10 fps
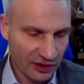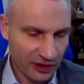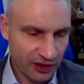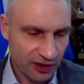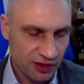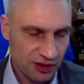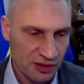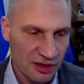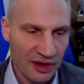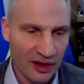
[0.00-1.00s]

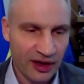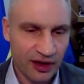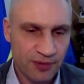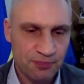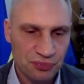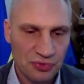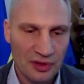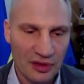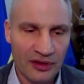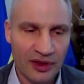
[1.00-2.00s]
the
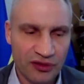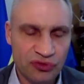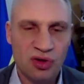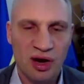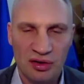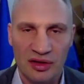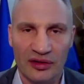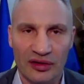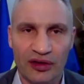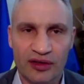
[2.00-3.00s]
target
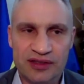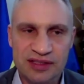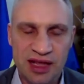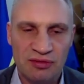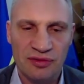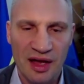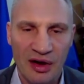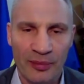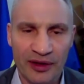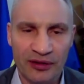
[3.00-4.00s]

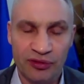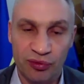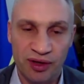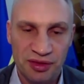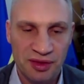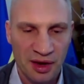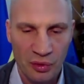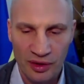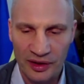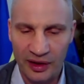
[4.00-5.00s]
self-government right
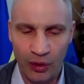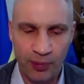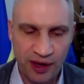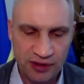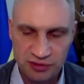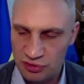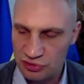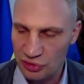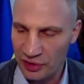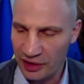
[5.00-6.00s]
now in occupied
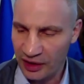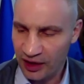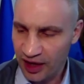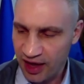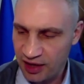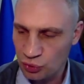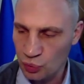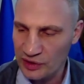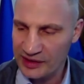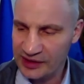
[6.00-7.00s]
territory, and
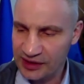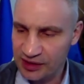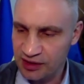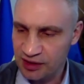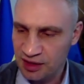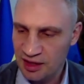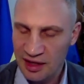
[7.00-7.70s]
we see